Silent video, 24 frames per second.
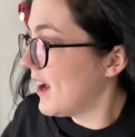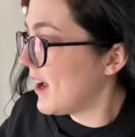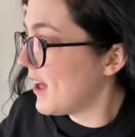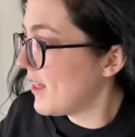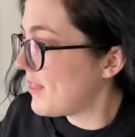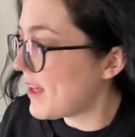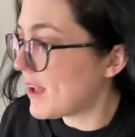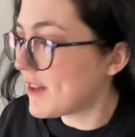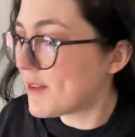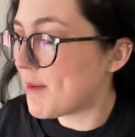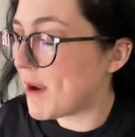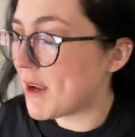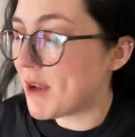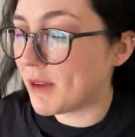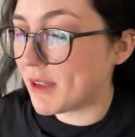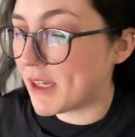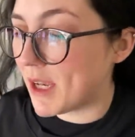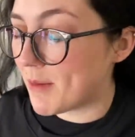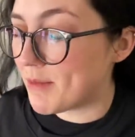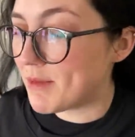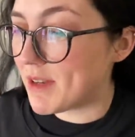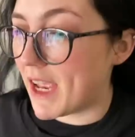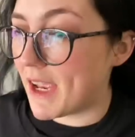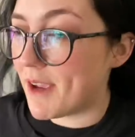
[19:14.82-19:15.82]
That's my only
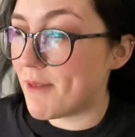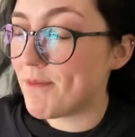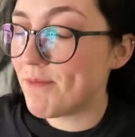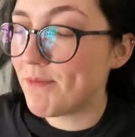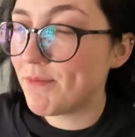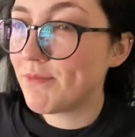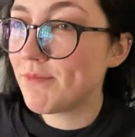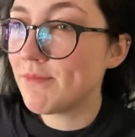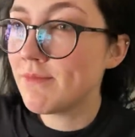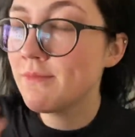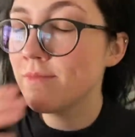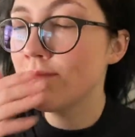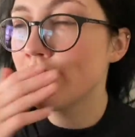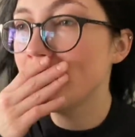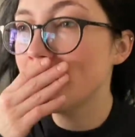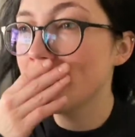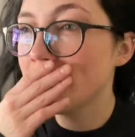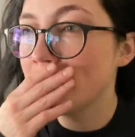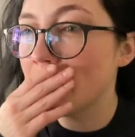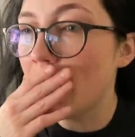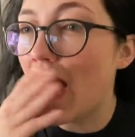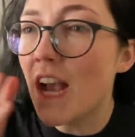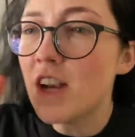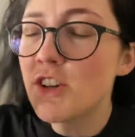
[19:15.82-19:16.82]
update.
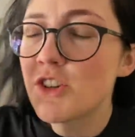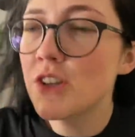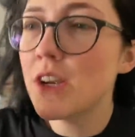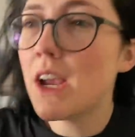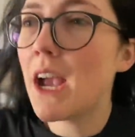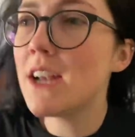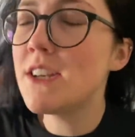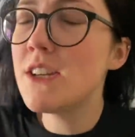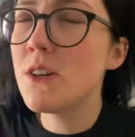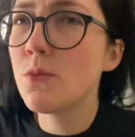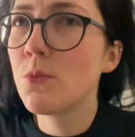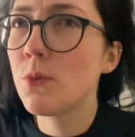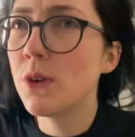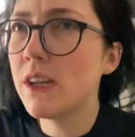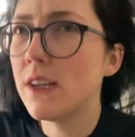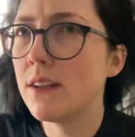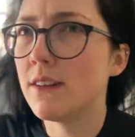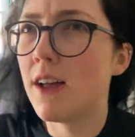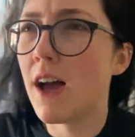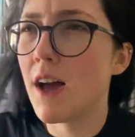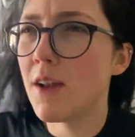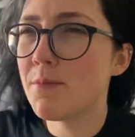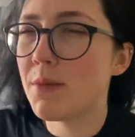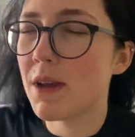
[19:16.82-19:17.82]
Actually, I did read a
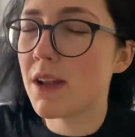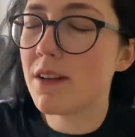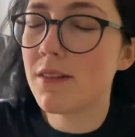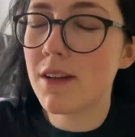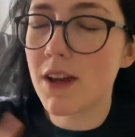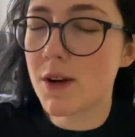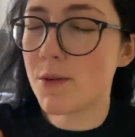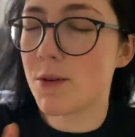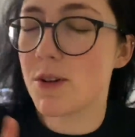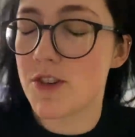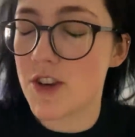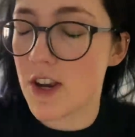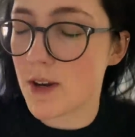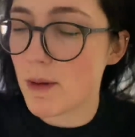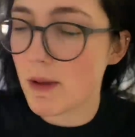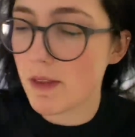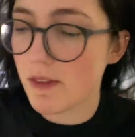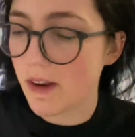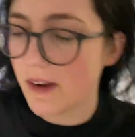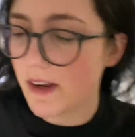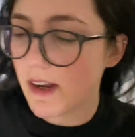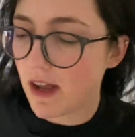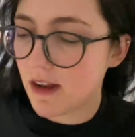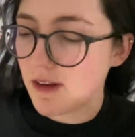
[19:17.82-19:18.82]
lot, but I don't want to talk about
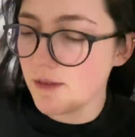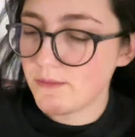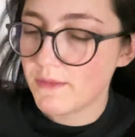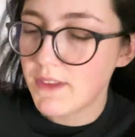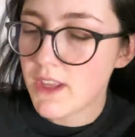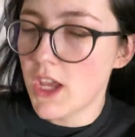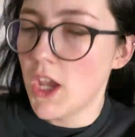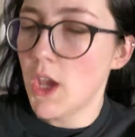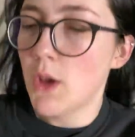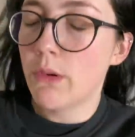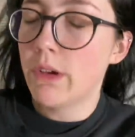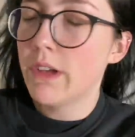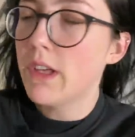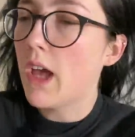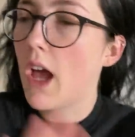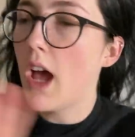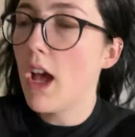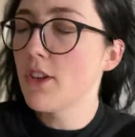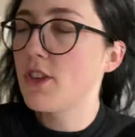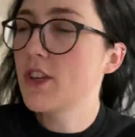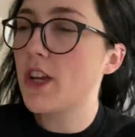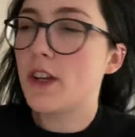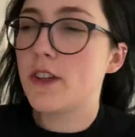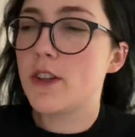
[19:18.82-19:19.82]
that right now. Well,
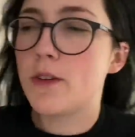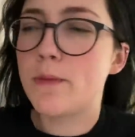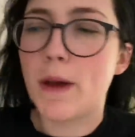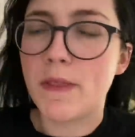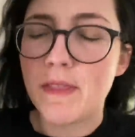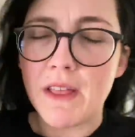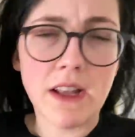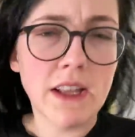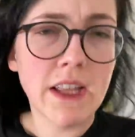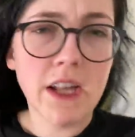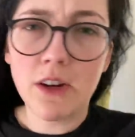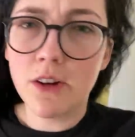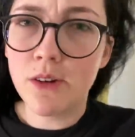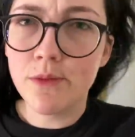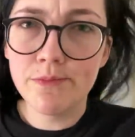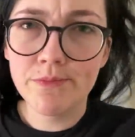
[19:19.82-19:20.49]
I'll tell you about that later.